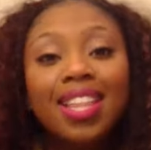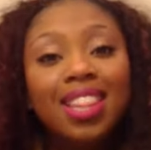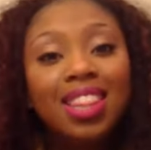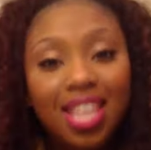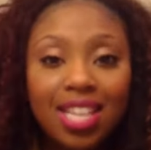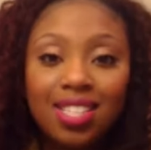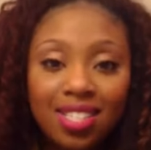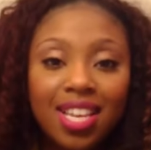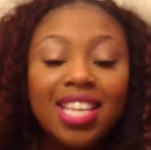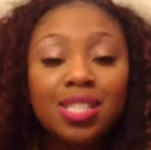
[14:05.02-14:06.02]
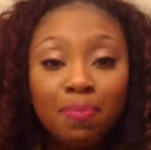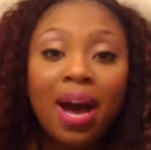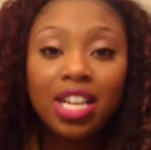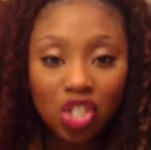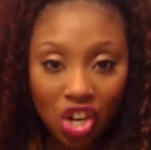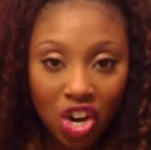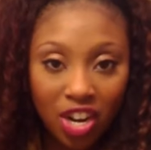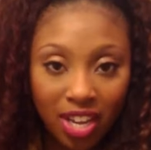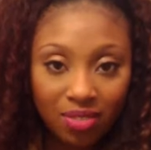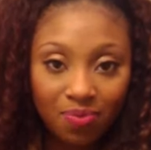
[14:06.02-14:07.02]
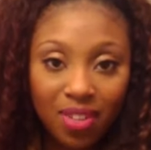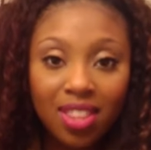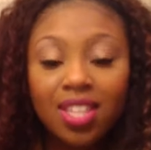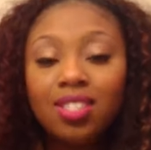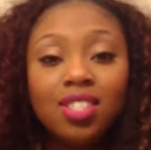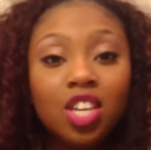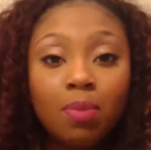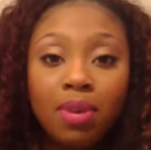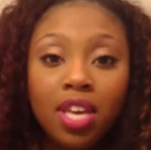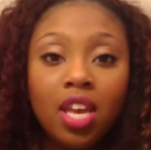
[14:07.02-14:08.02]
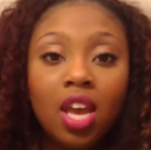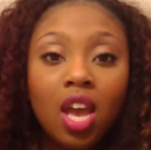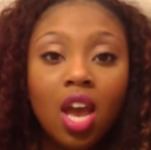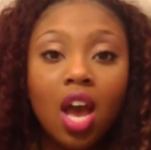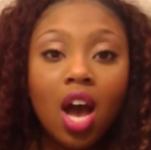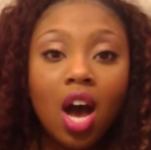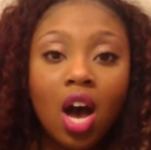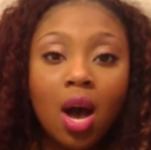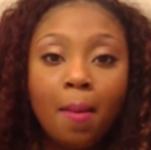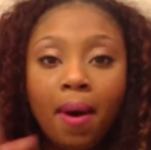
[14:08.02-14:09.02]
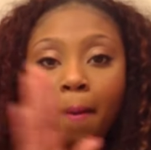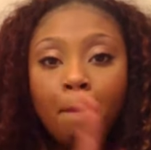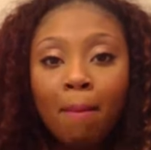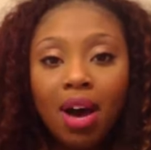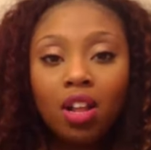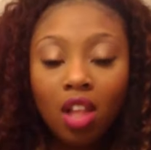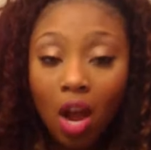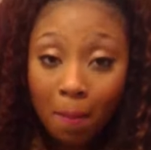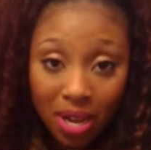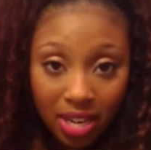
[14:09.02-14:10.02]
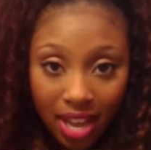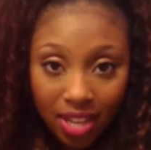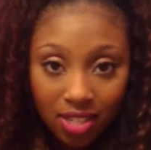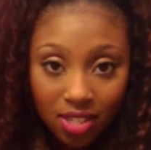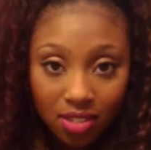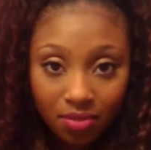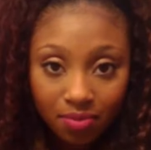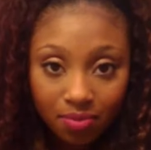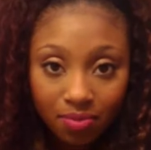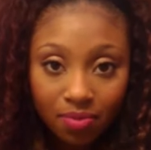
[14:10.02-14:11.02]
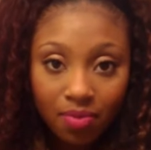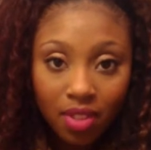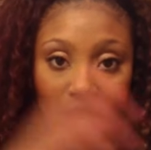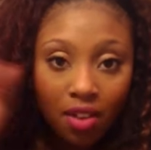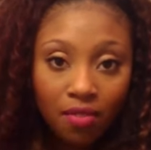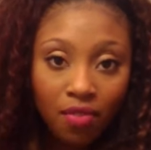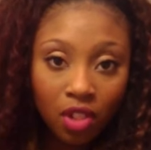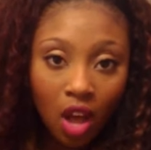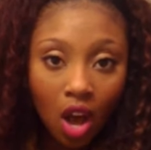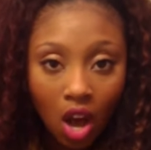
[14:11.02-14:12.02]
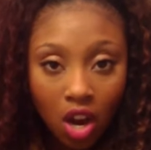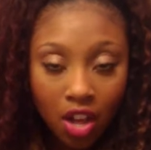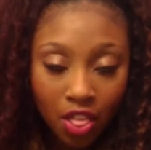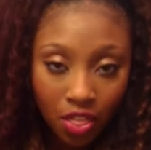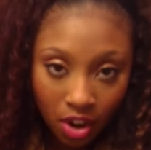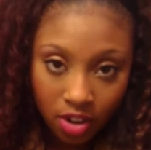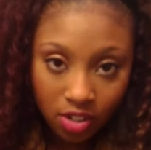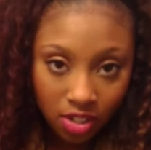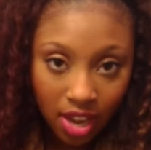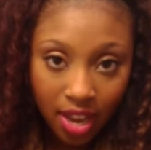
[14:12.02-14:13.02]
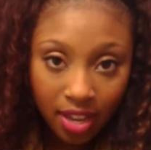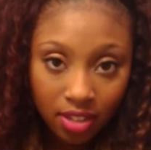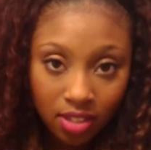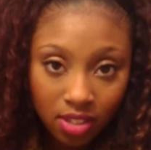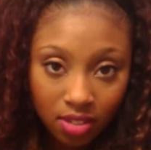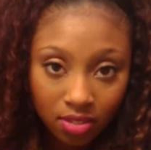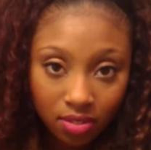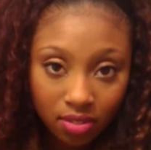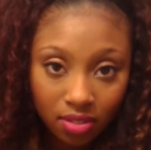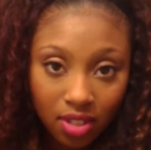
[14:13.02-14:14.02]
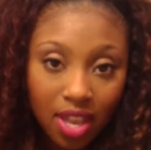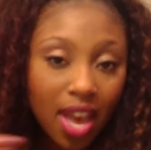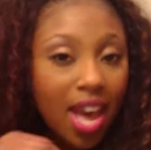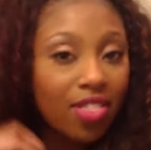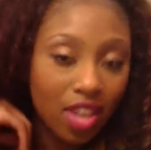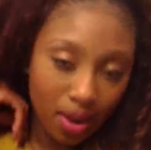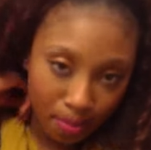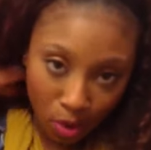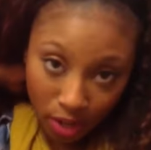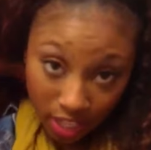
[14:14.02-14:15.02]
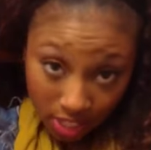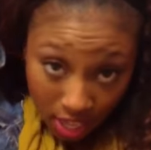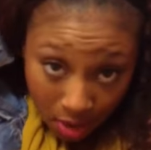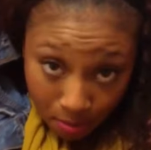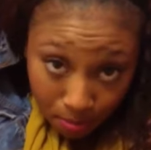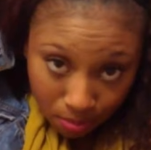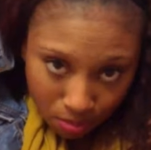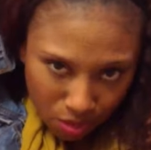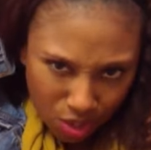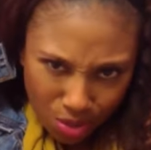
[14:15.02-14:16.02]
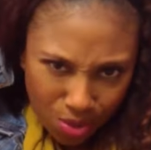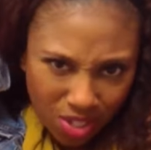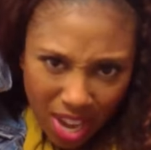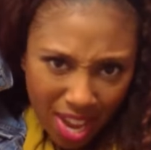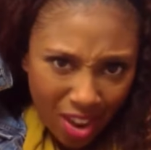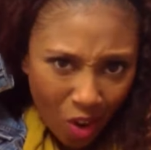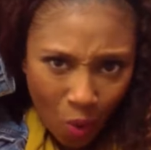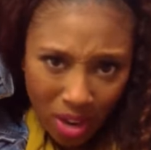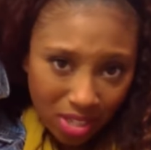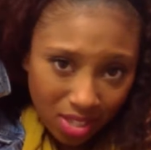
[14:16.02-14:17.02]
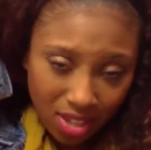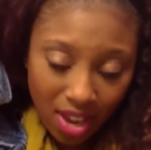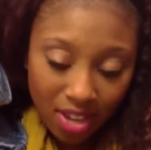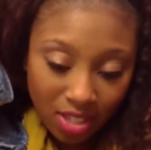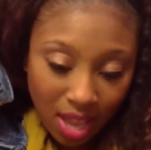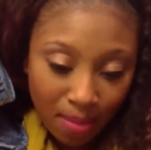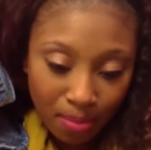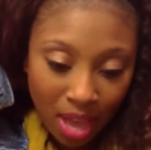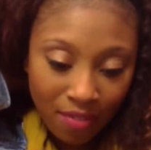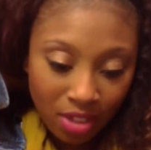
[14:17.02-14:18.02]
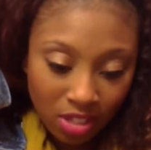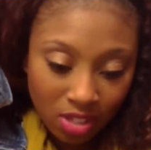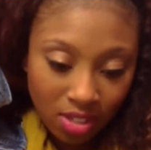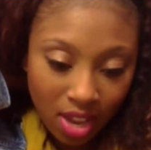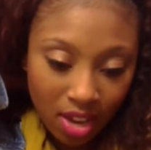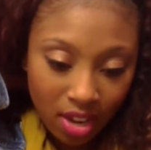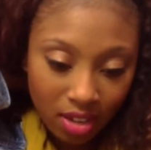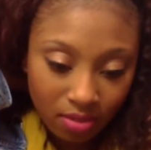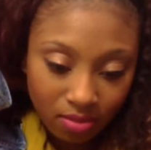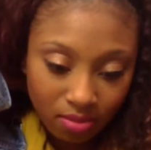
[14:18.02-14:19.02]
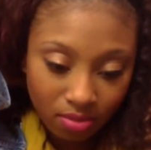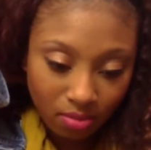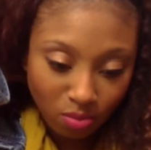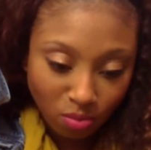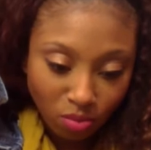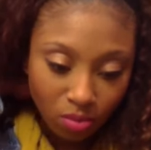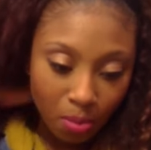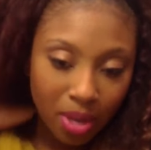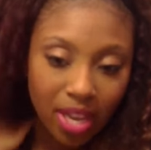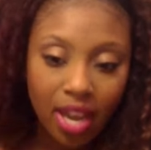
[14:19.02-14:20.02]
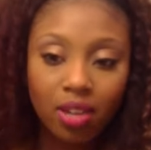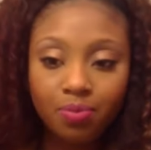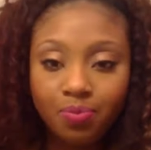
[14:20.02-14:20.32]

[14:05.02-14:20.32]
this is my journey. This is going to be monologue Mondays, vlog Thursdays, and then beauty tip Tuesday or Wednesdays. I haven't decided. But yeah,